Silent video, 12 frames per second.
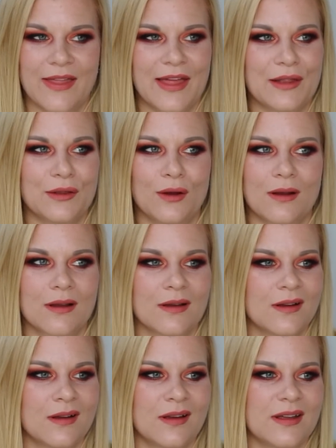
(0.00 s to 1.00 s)
that look
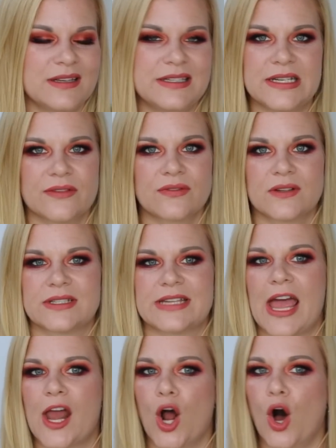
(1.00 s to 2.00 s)

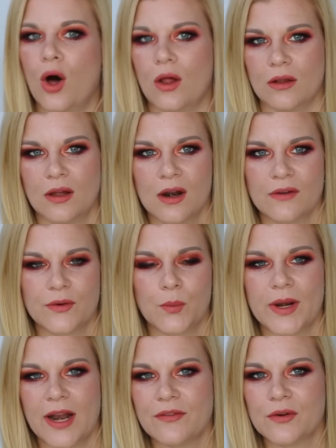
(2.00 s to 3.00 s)
different at all. For
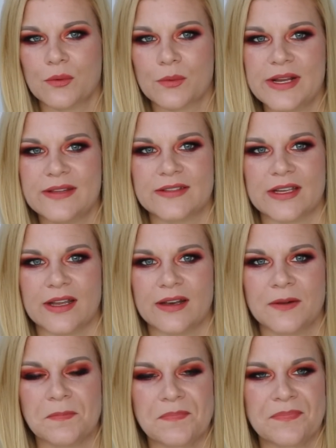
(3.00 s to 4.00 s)
whatever
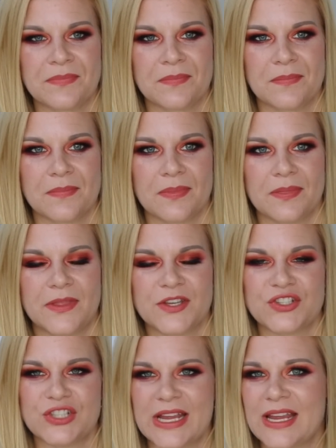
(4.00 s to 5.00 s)
reason, the
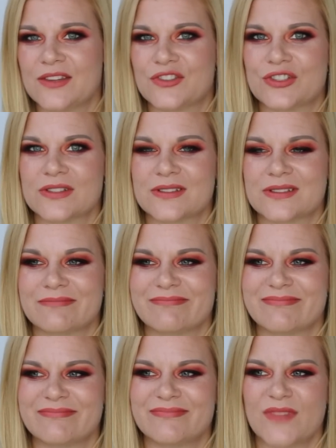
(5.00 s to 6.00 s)
shades just
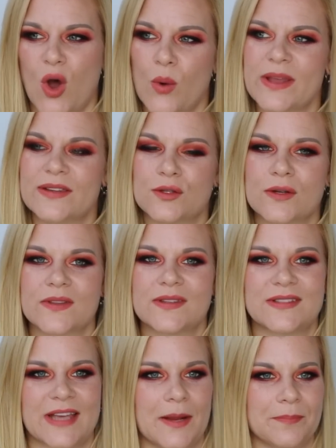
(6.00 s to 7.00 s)
always look the
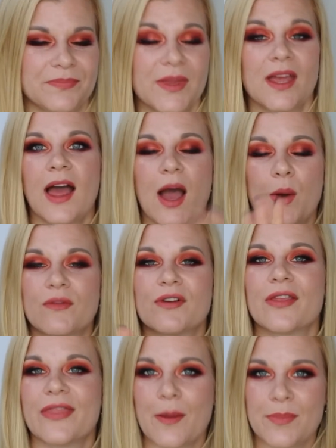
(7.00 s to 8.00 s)
same.
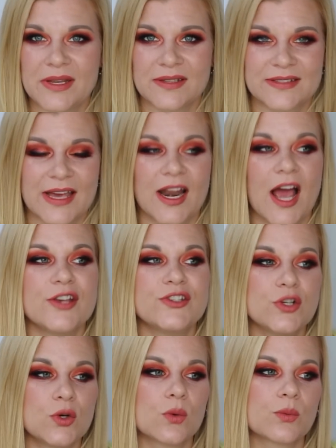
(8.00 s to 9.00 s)
However, that being said, I
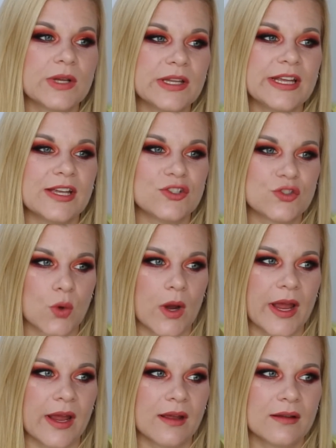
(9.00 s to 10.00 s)
do really
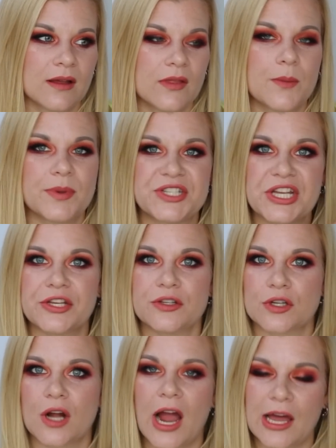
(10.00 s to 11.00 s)
enjoy the
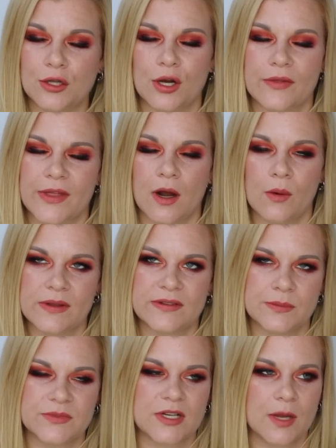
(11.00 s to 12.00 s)
particular eye look that always
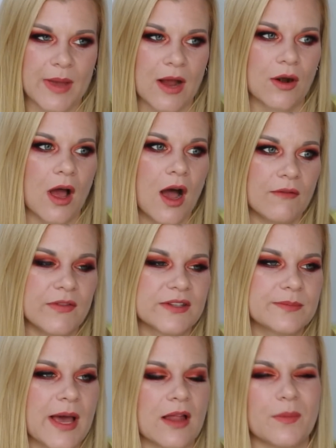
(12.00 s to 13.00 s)
seems to come out of
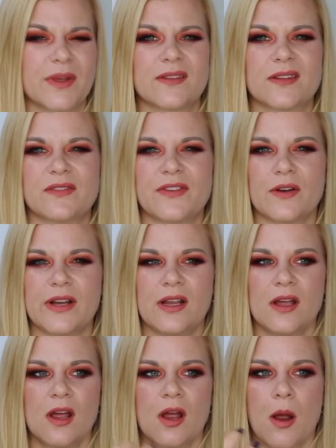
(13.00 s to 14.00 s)
this palette because it's
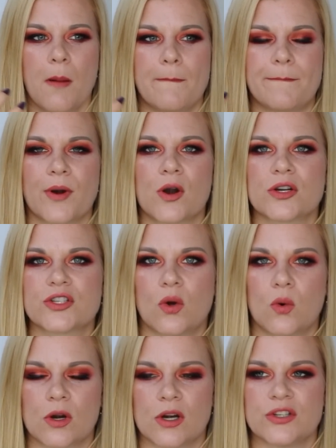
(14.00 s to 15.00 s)
very burnt
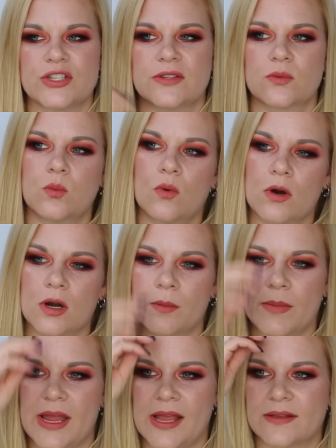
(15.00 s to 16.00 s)
orange, it's
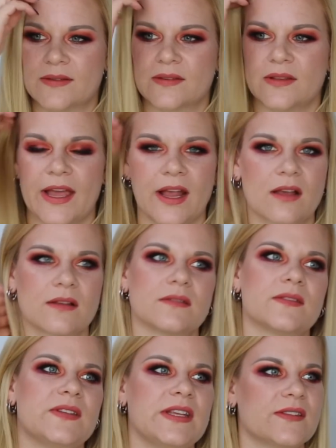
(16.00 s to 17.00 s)
warm, it's like
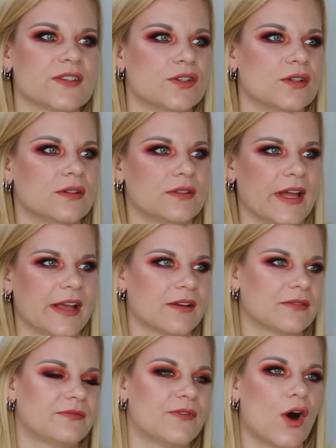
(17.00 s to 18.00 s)
seasonal,
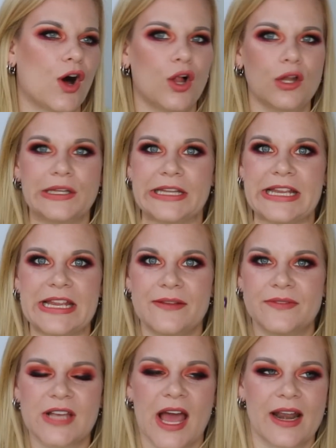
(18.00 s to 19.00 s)
like fall
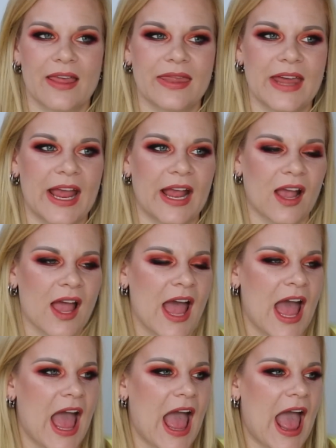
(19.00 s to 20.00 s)
leaves kind of thing.
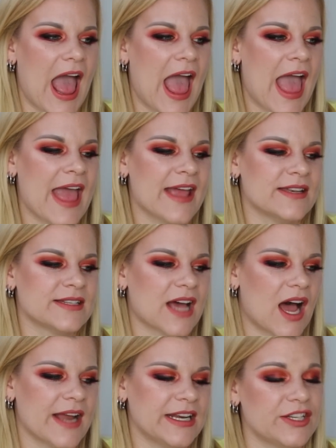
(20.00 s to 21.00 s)

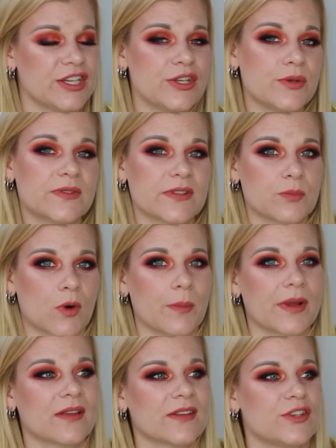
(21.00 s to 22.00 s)
And I need to use this more
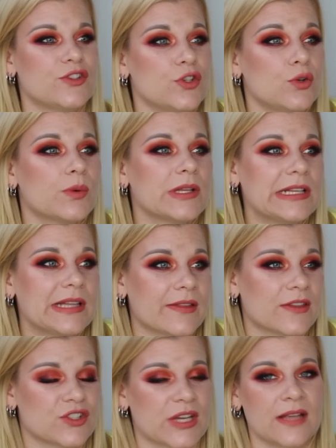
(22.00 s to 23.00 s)
because I do really
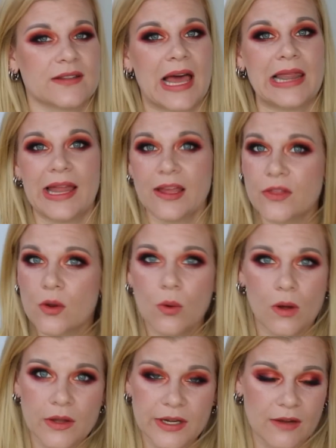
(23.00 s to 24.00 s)
like the shades. I like the
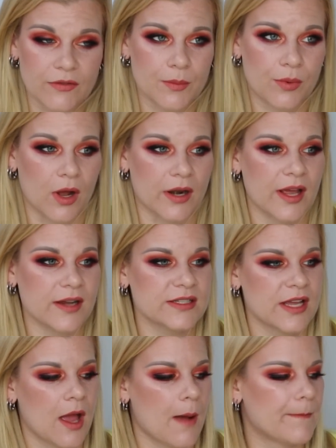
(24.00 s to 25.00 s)
quality of the
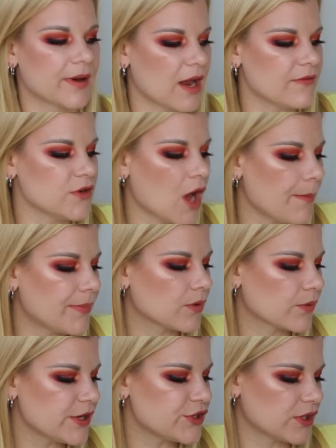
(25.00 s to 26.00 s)
product, but I've not
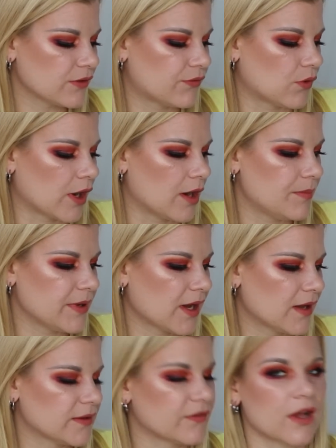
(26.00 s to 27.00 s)
been reaching for it
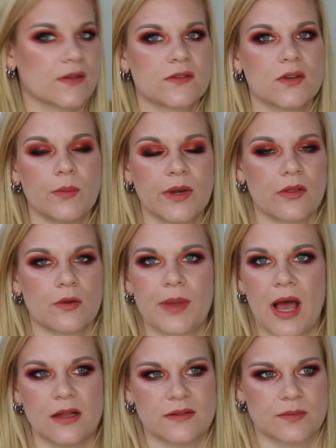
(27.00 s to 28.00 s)
because I've got so many other
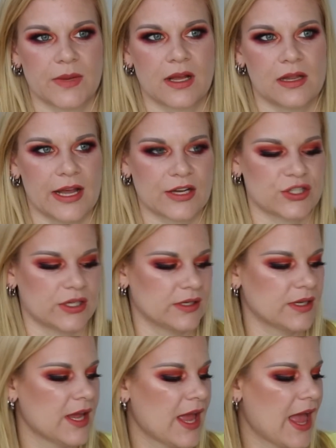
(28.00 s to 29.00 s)
palettes in my collection,